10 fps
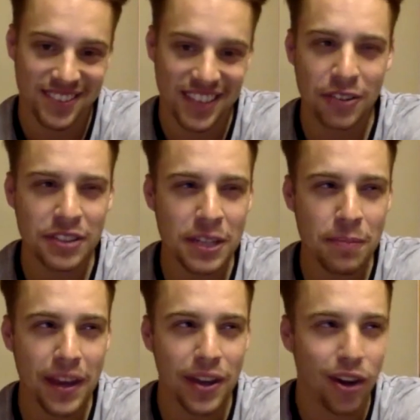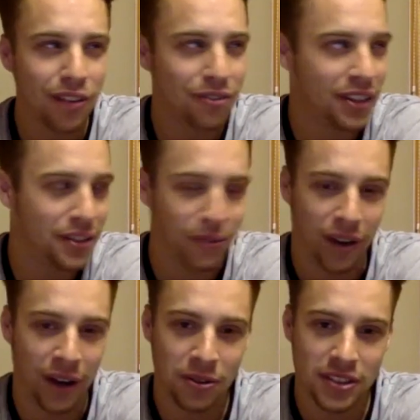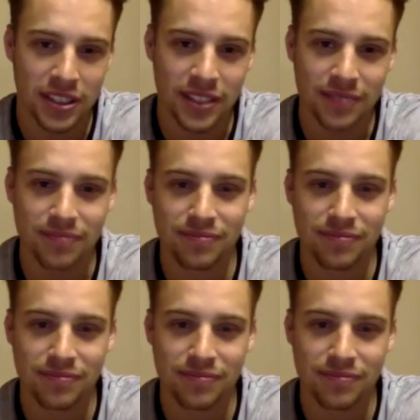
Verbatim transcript: Yeah, who did he beat? Goffin in the final, was it?